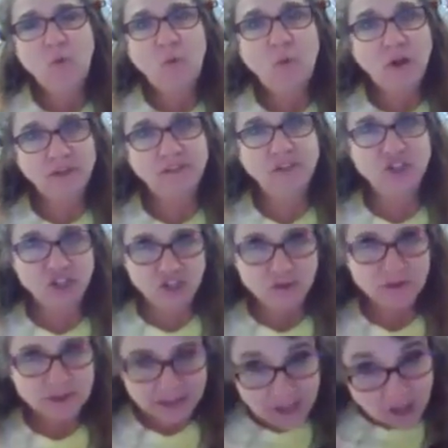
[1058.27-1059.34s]
Well, the
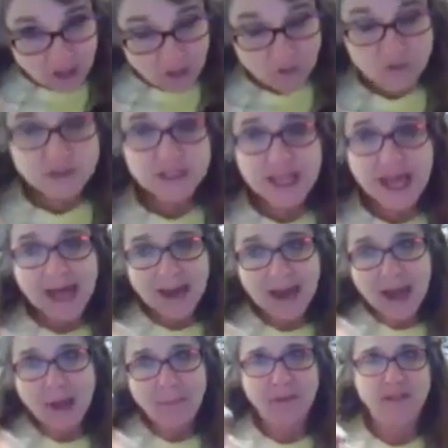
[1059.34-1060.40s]
student can use that
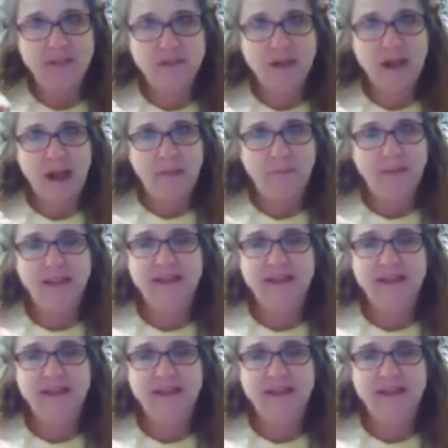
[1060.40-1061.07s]
up at the top.